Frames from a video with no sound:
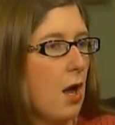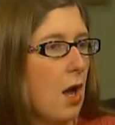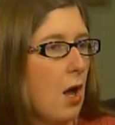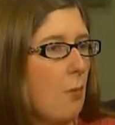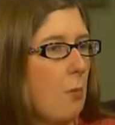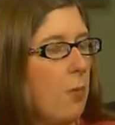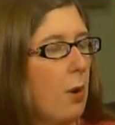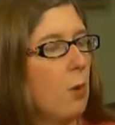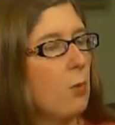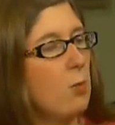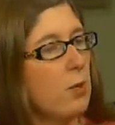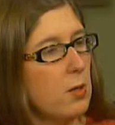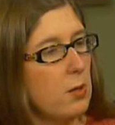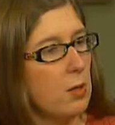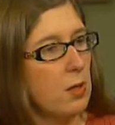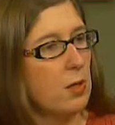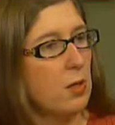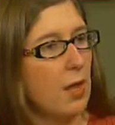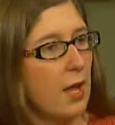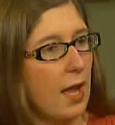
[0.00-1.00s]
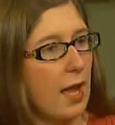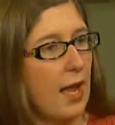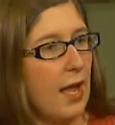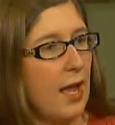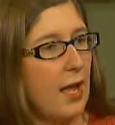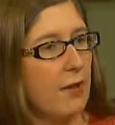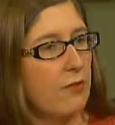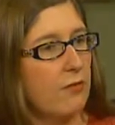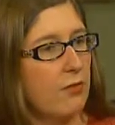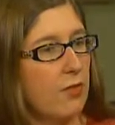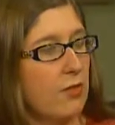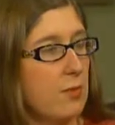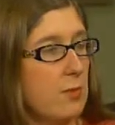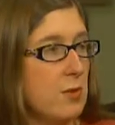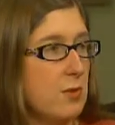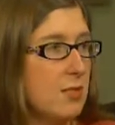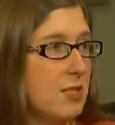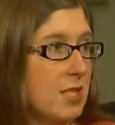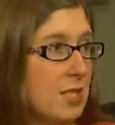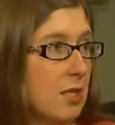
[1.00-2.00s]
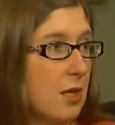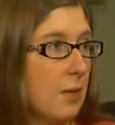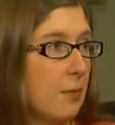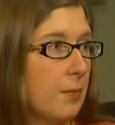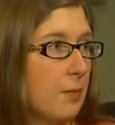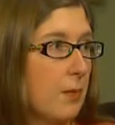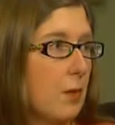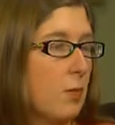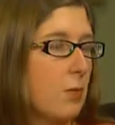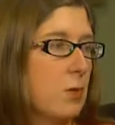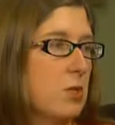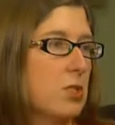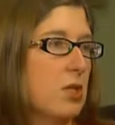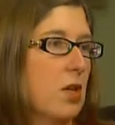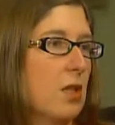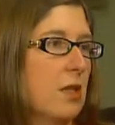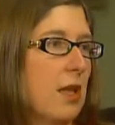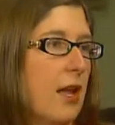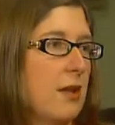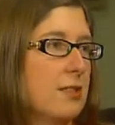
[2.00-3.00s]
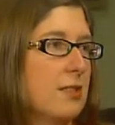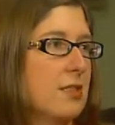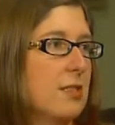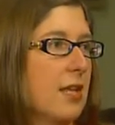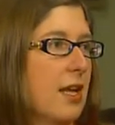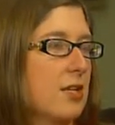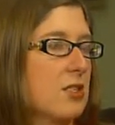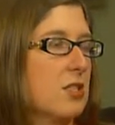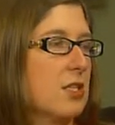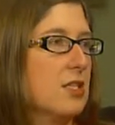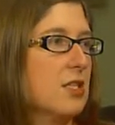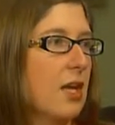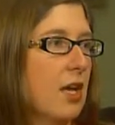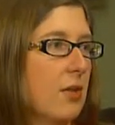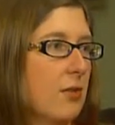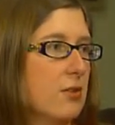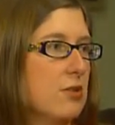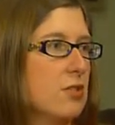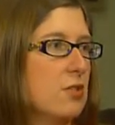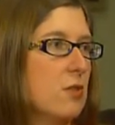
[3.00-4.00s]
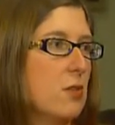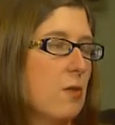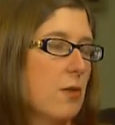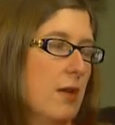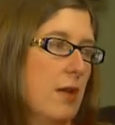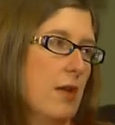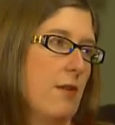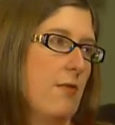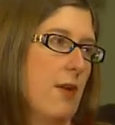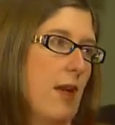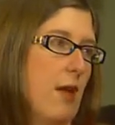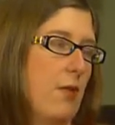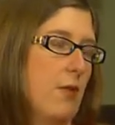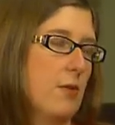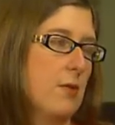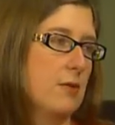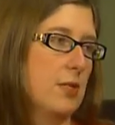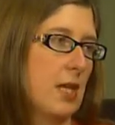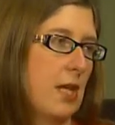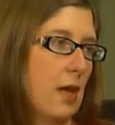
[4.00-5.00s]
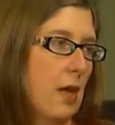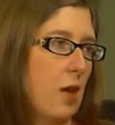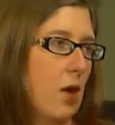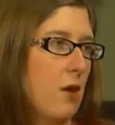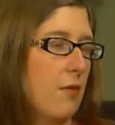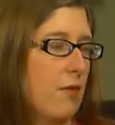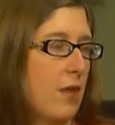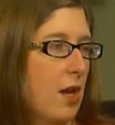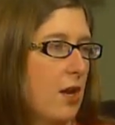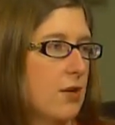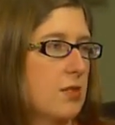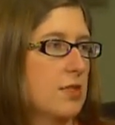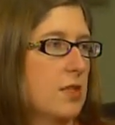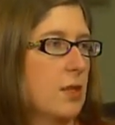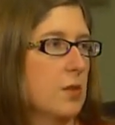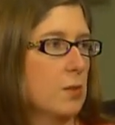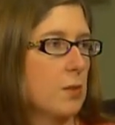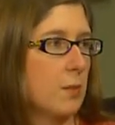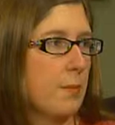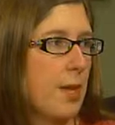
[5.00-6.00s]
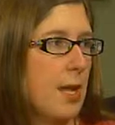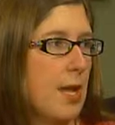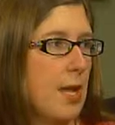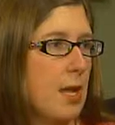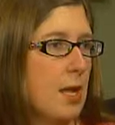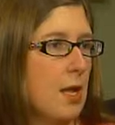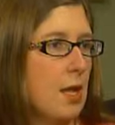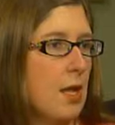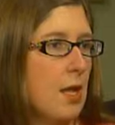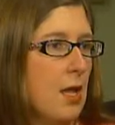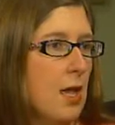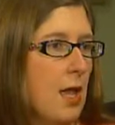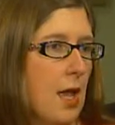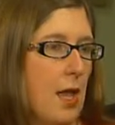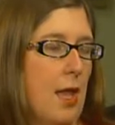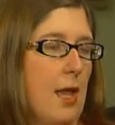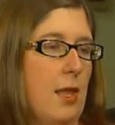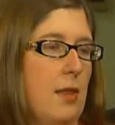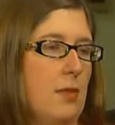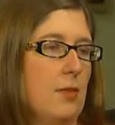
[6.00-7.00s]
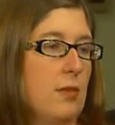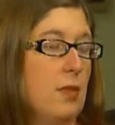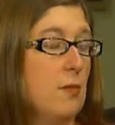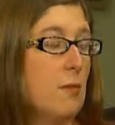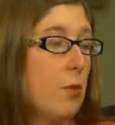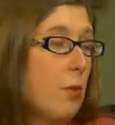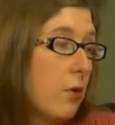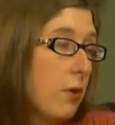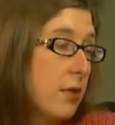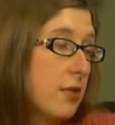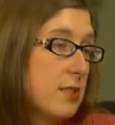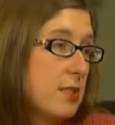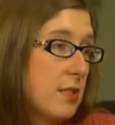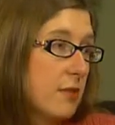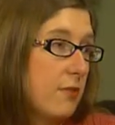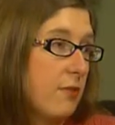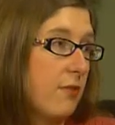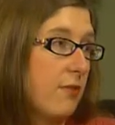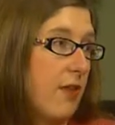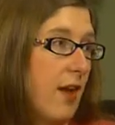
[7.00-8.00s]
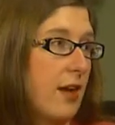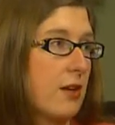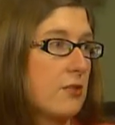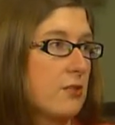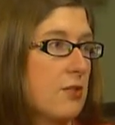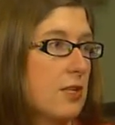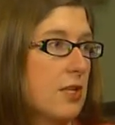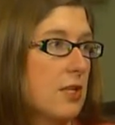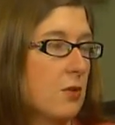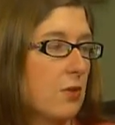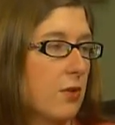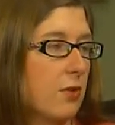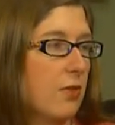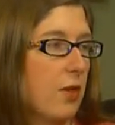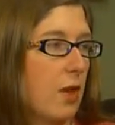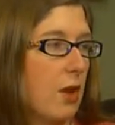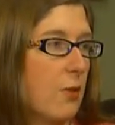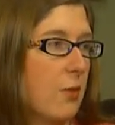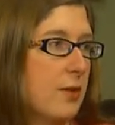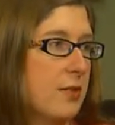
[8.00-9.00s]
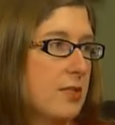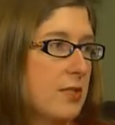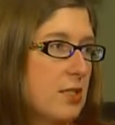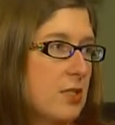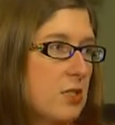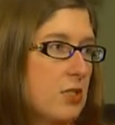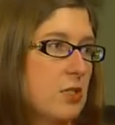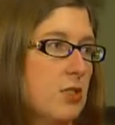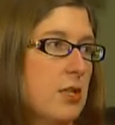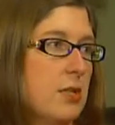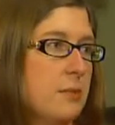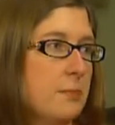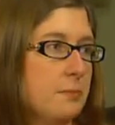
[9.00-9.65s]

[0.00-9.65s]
but we have the museum which allows us to actually tell the story of how those hand-carved carousels were made and the importance of the factory in North Tonawanda's history.